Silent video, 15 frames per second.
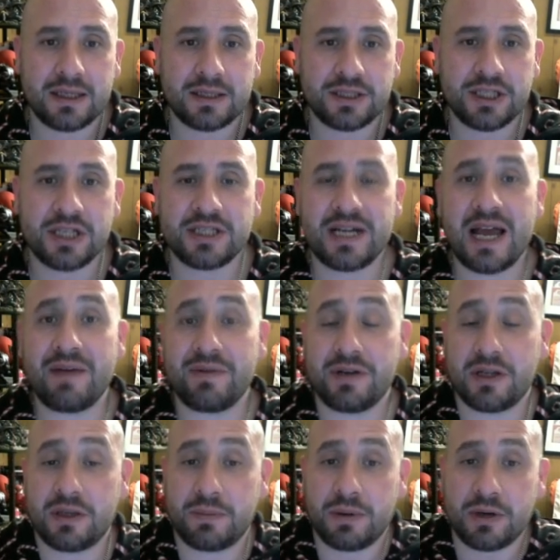doesn't have
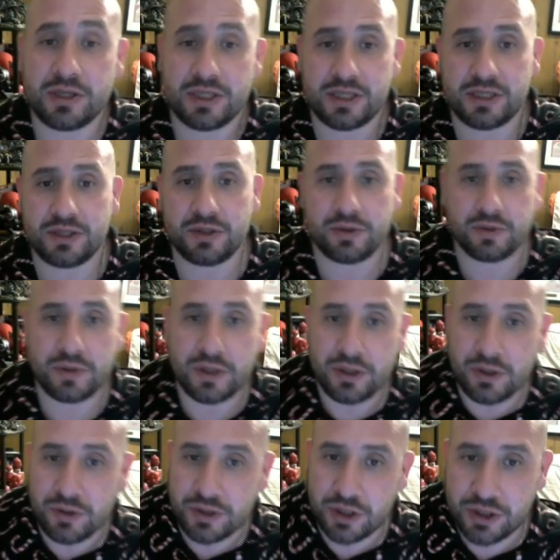another person to
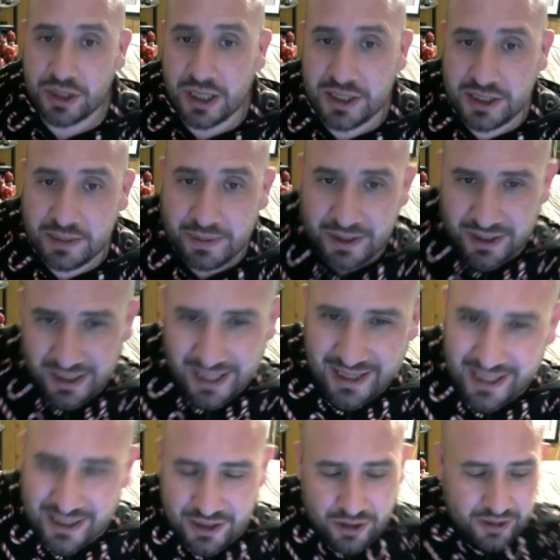use her touched ability. I
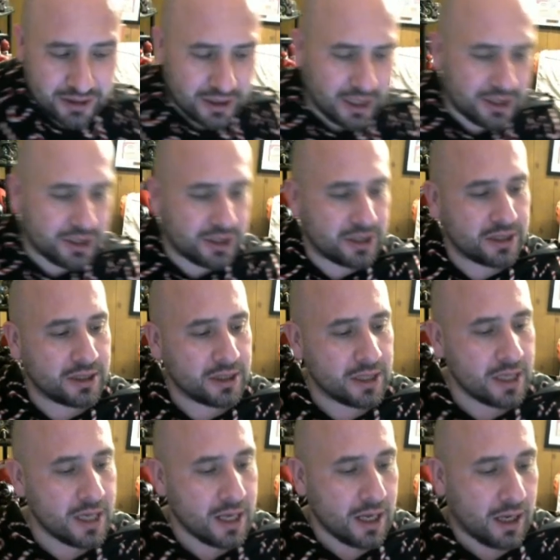think it's called touched.
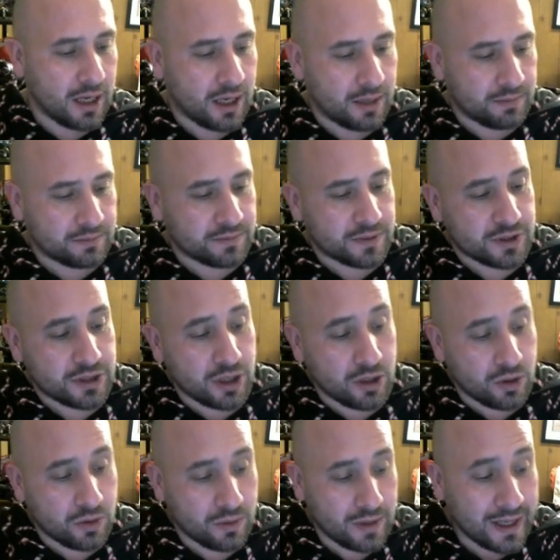
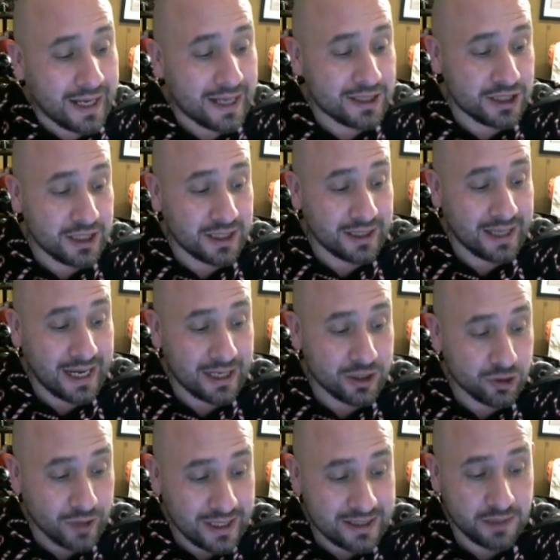So again, she can gain
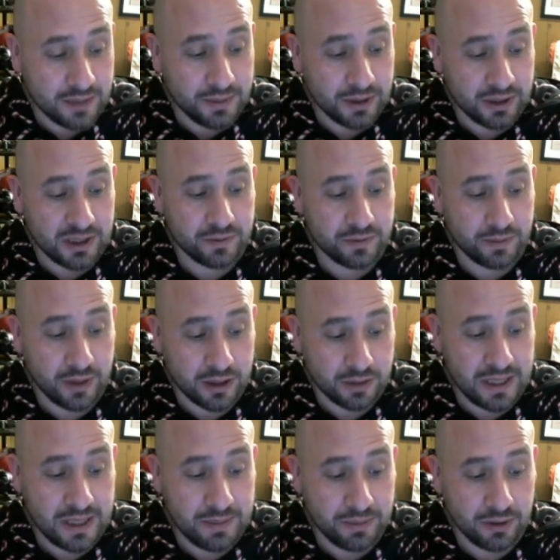traits and abilities from other
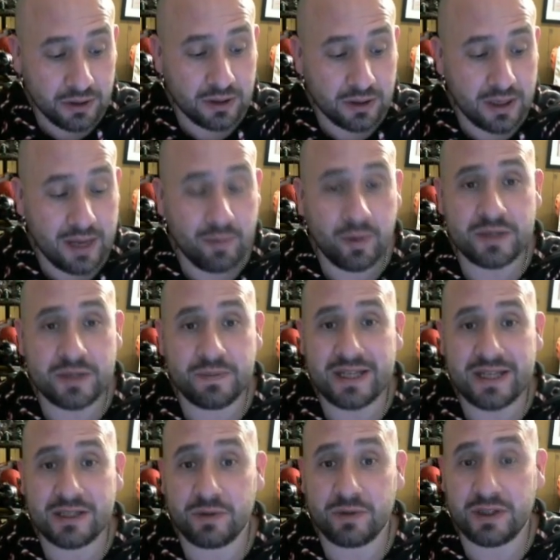people, which
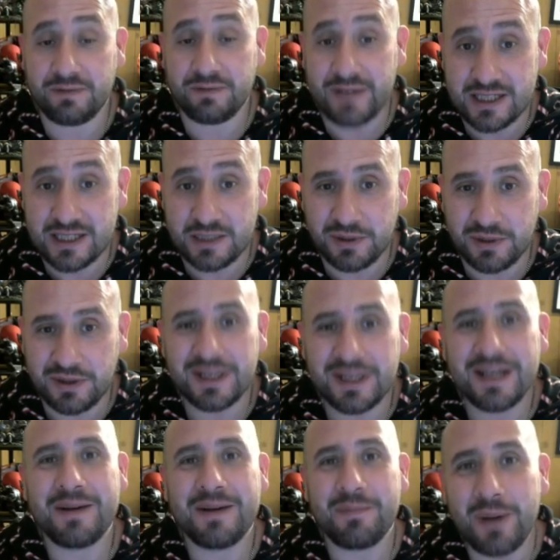makes her really flexible.
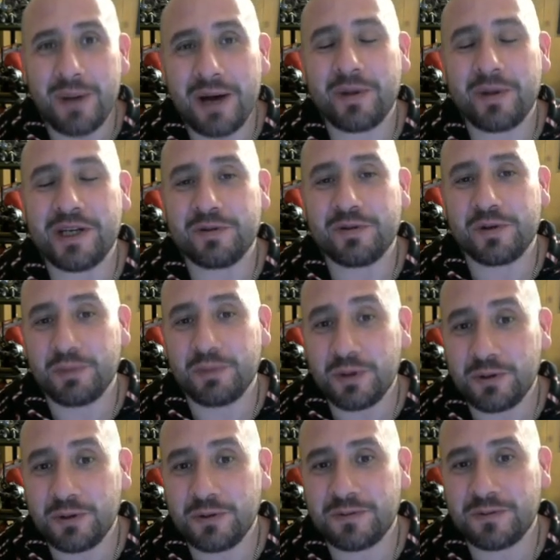But when you
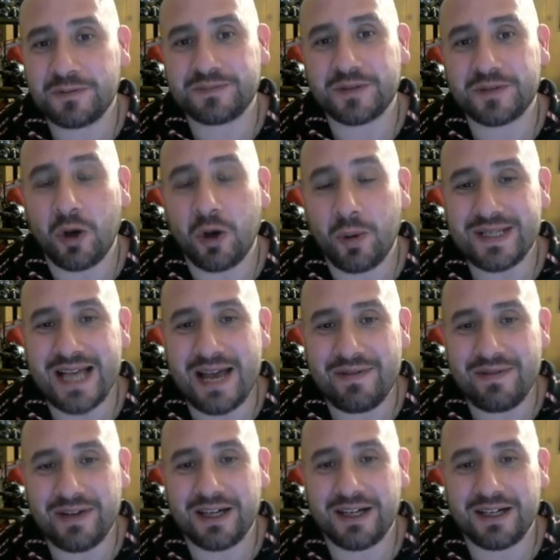remove always
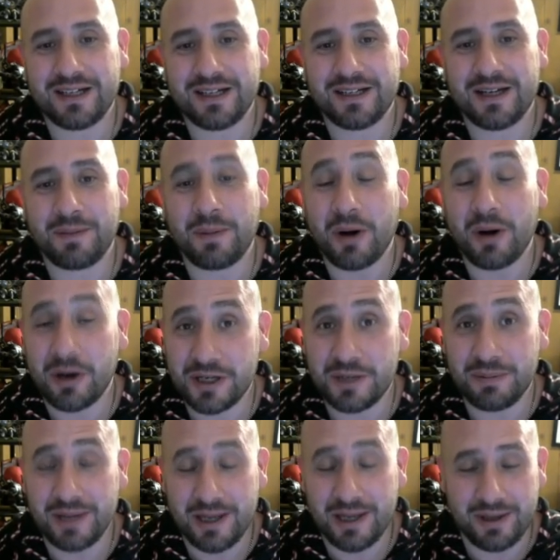having a partner to
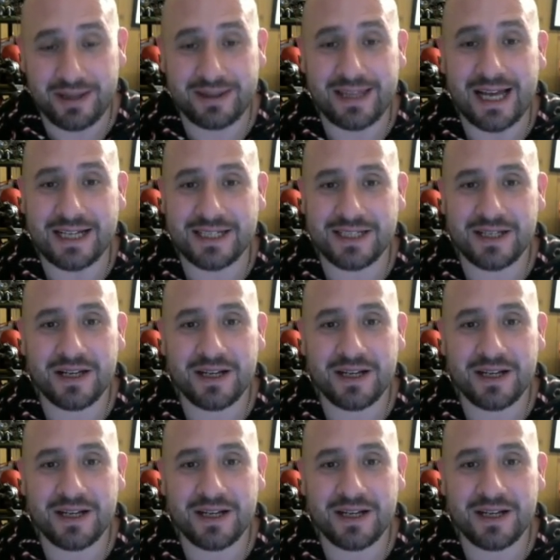play with, that's,